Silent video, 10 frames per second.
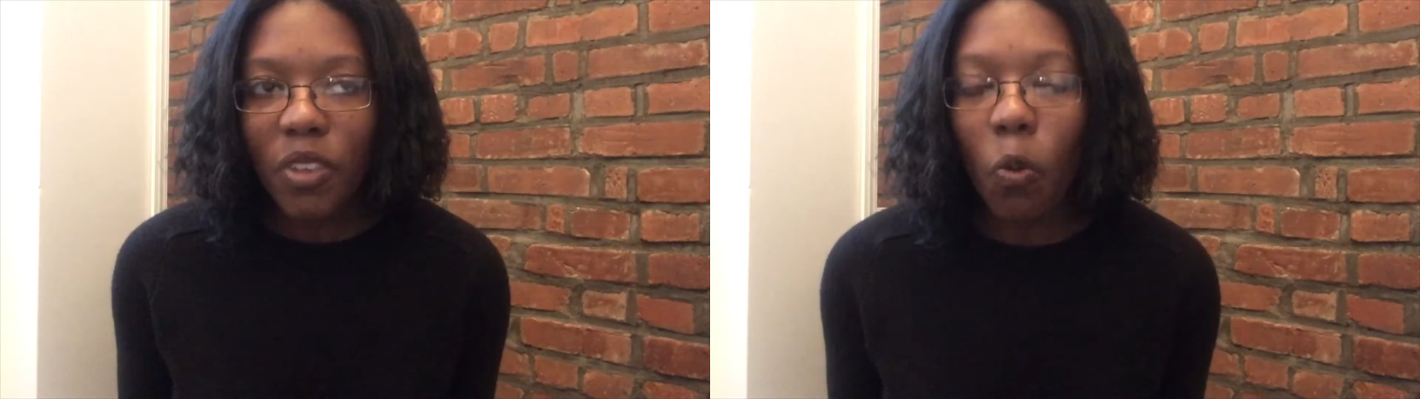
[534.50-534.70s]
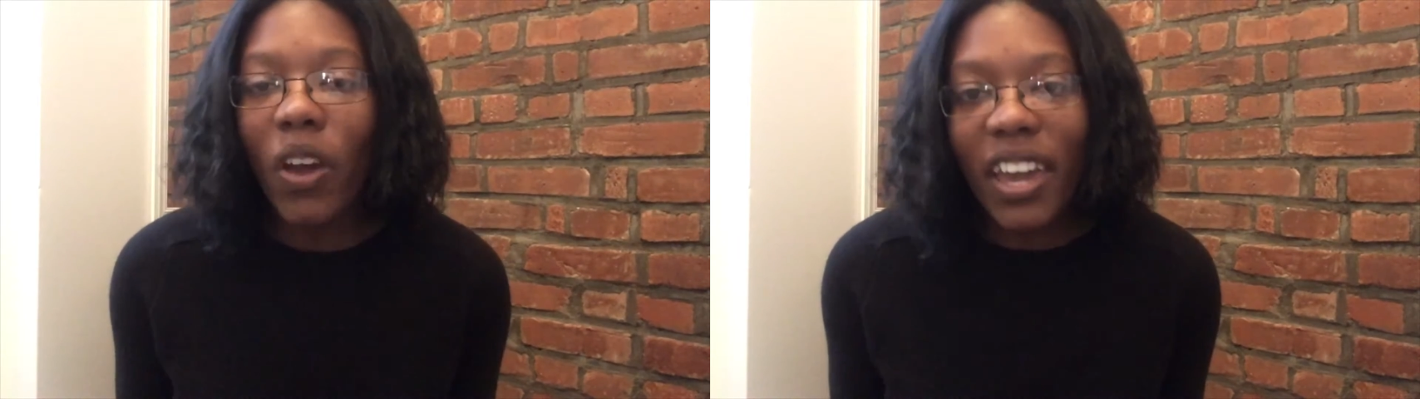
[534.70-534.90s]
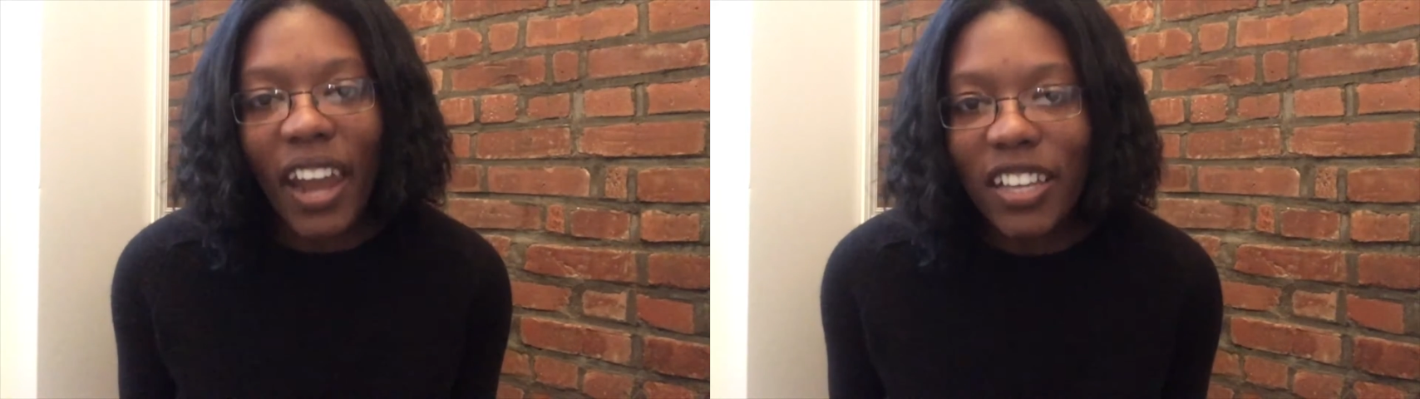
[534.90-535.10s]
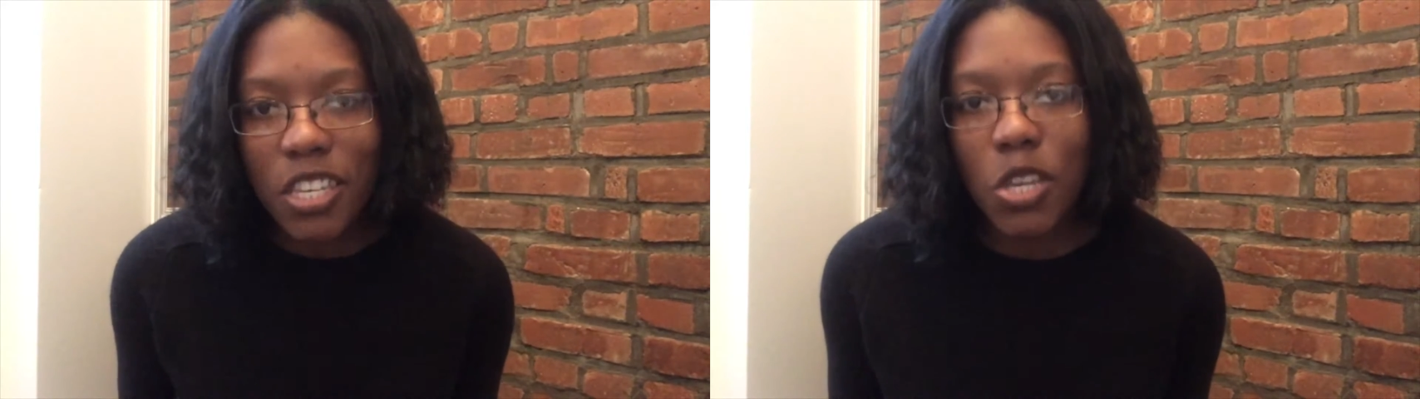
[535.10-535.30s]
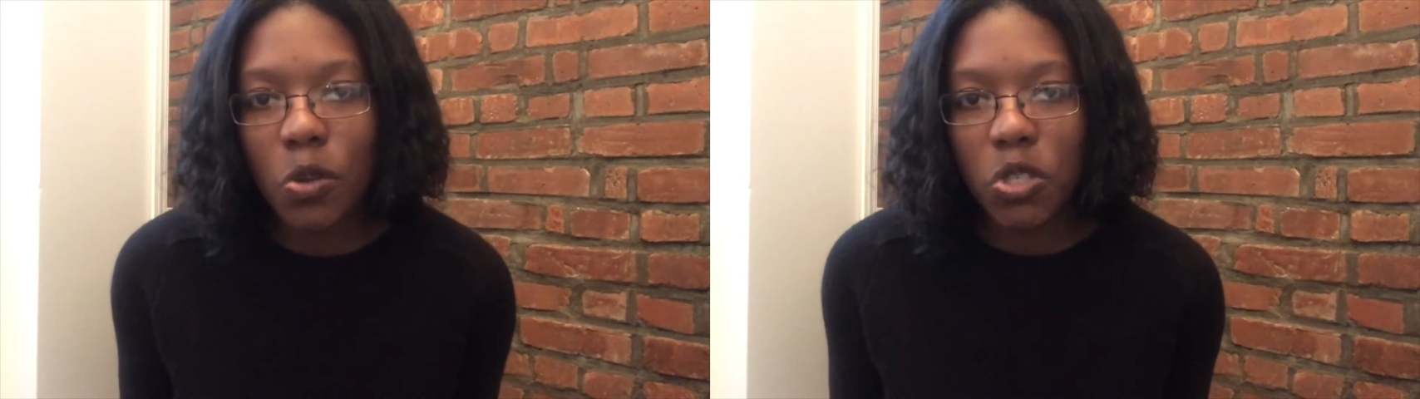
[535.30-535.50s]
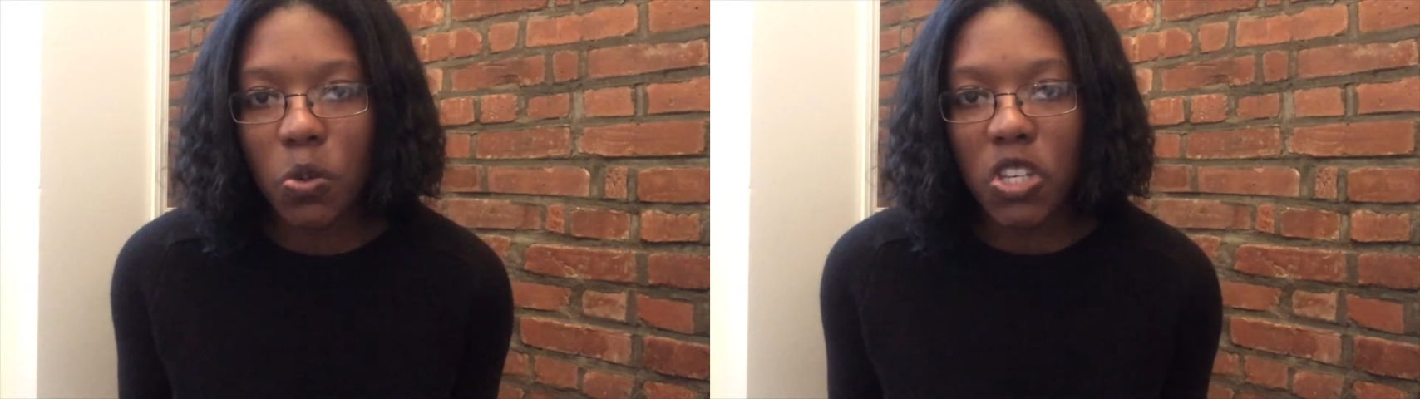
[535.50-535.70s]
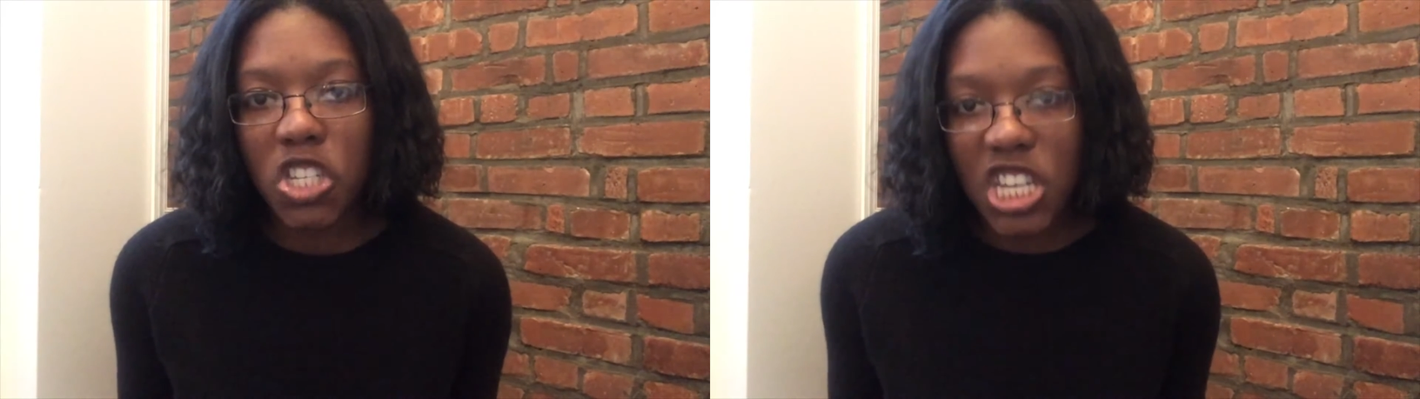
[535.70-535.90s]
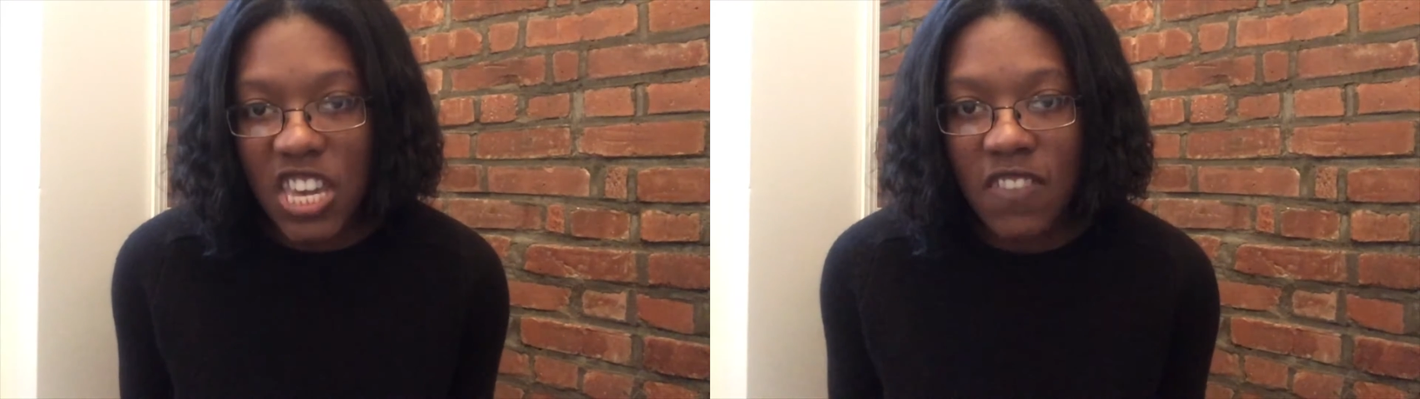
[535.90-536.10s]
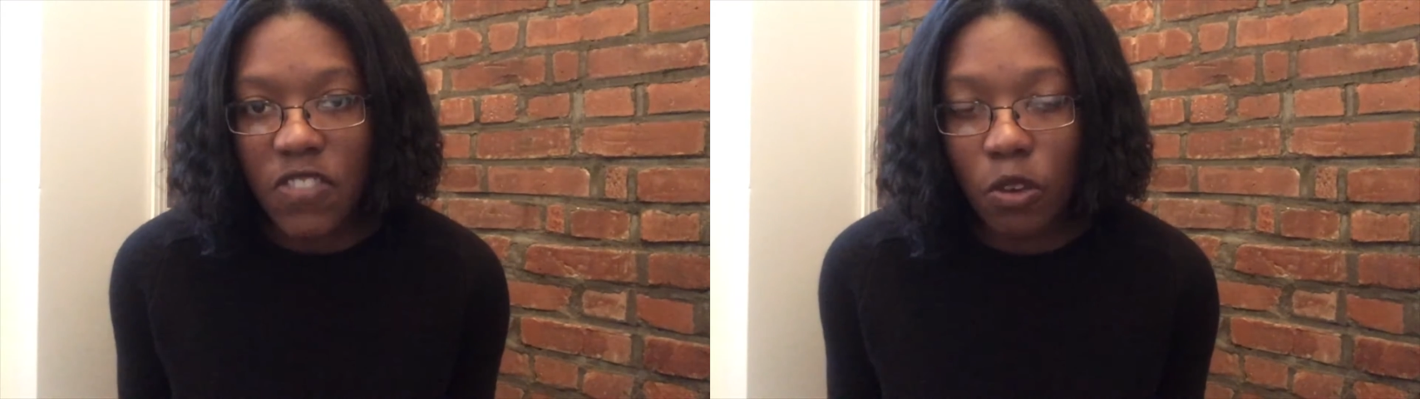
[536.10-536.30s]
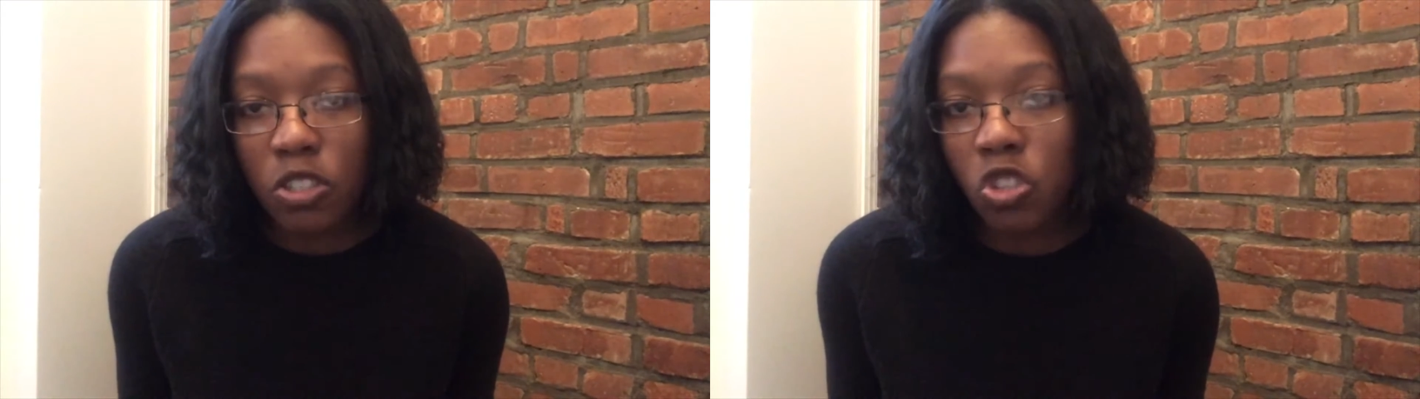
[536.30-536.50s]
what can I do to achieve
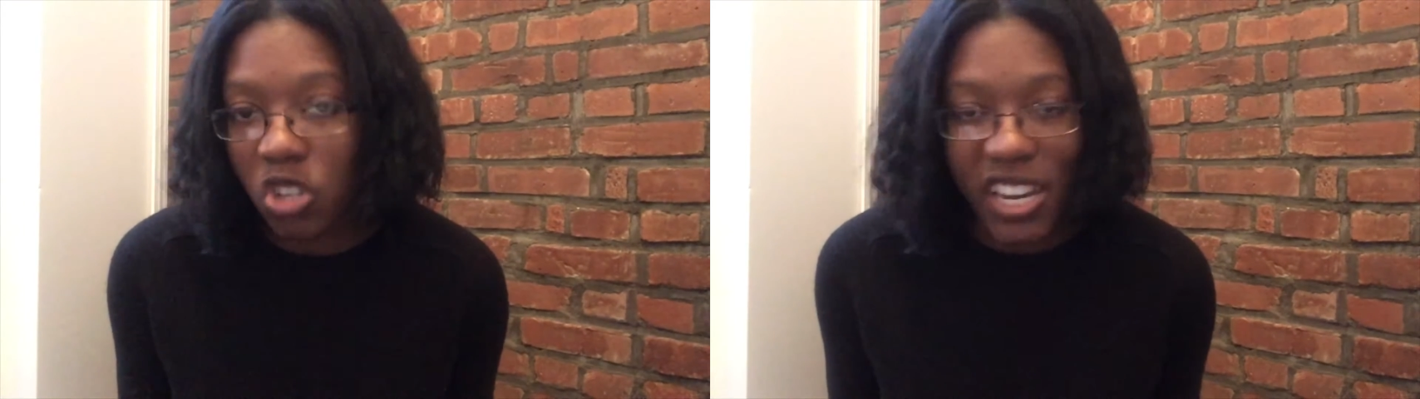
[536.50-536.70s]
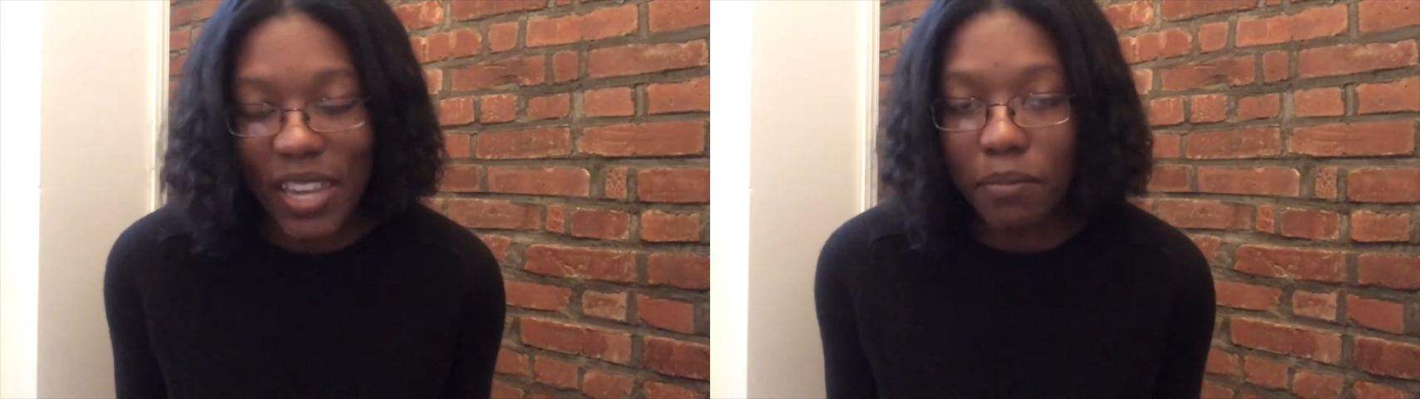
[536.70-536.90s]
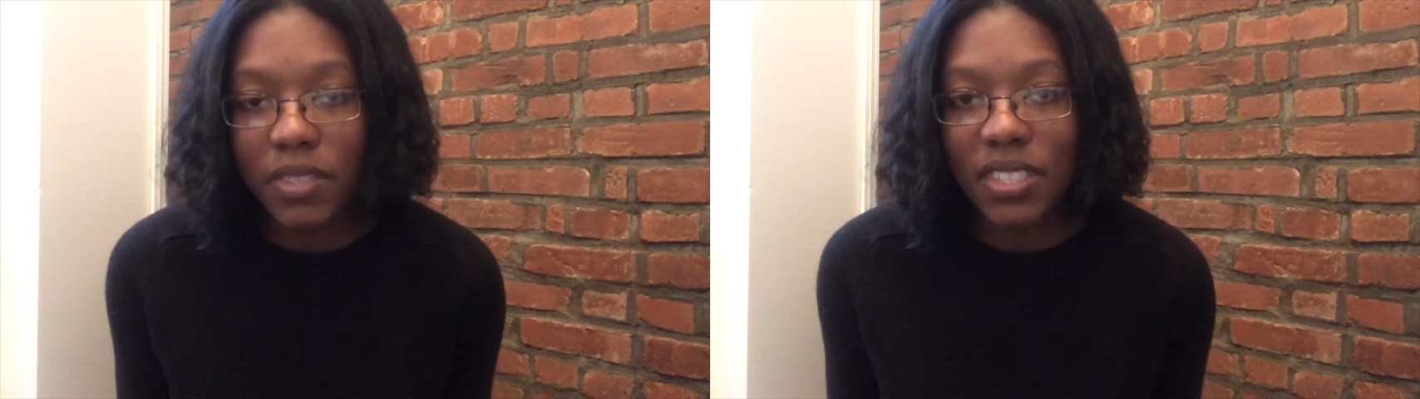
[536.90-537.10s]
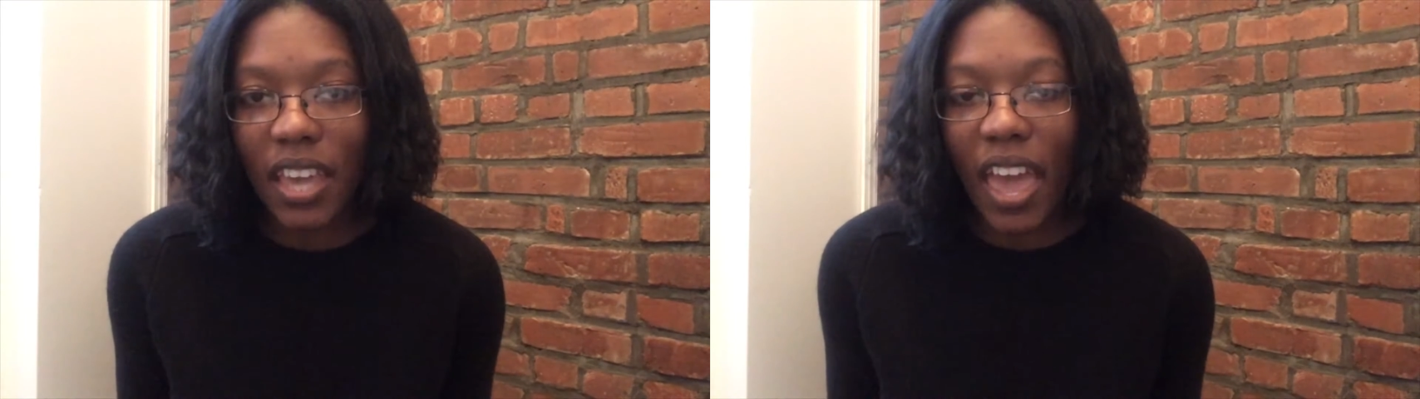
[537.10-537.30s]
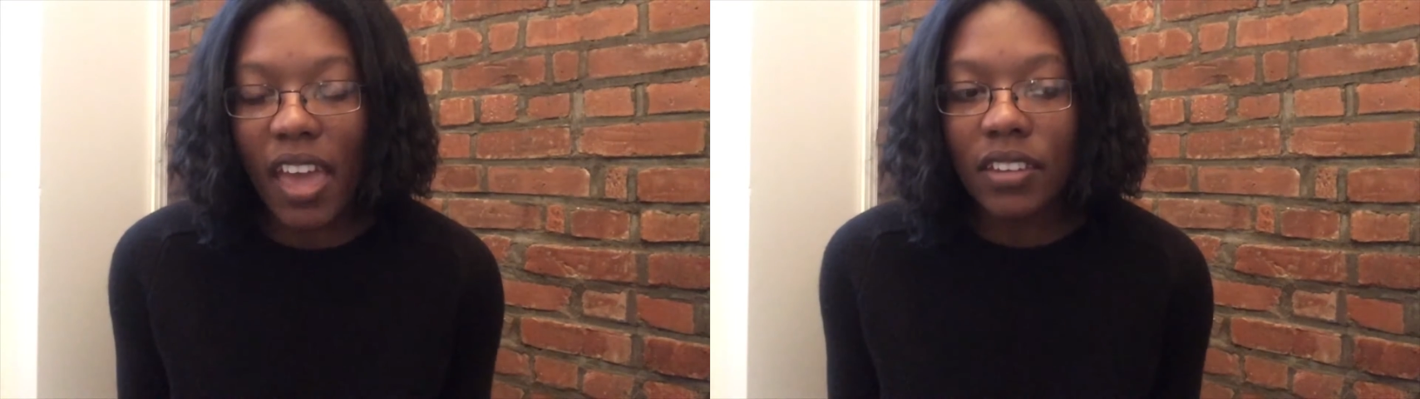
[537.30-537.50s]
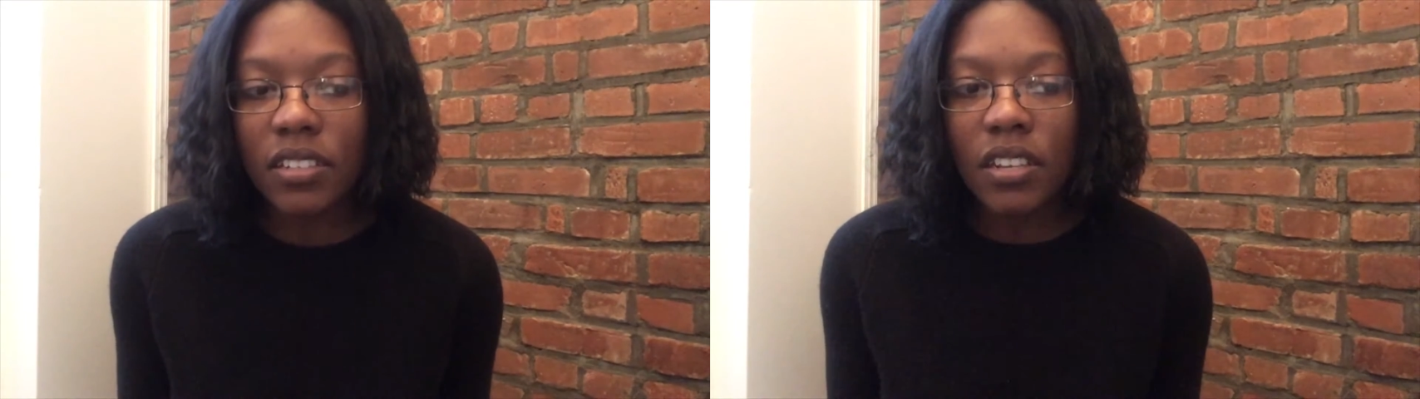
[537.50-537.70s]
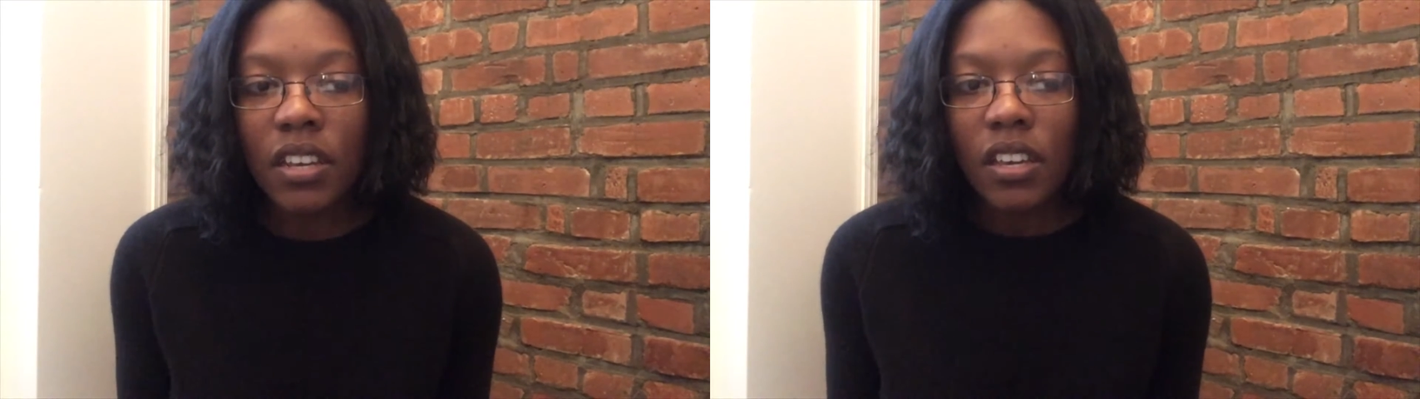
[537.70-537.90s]
those dreams? And